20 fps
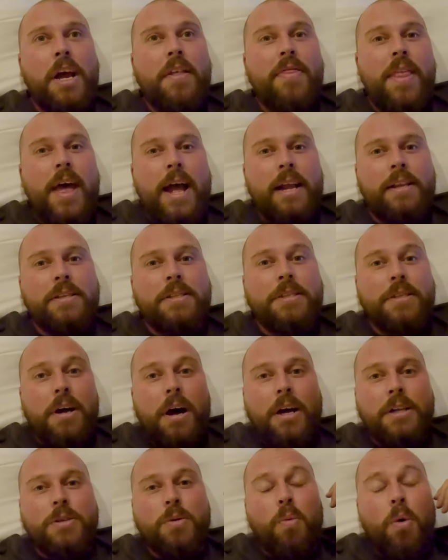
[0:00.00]
and then
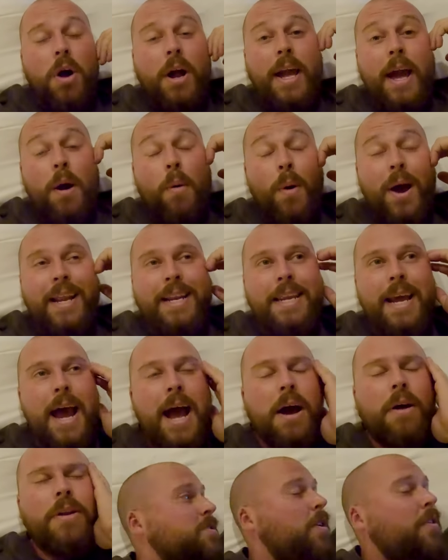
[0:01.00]
start to work our way
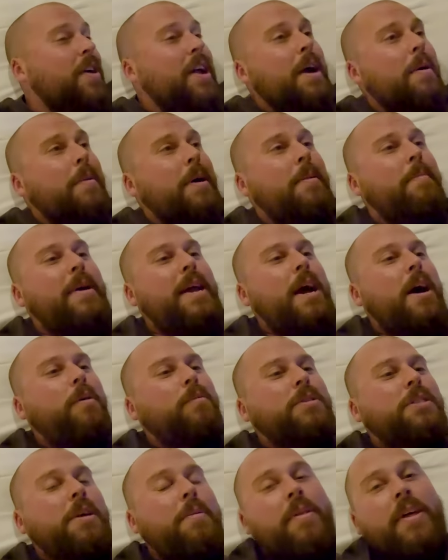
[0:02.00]
down. So I think I'm going to meet up
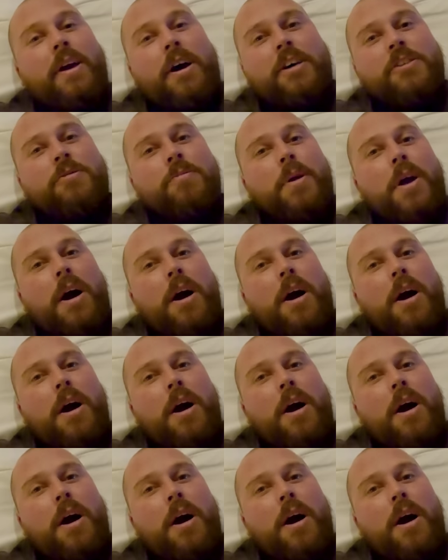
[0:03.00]
with some of the guys from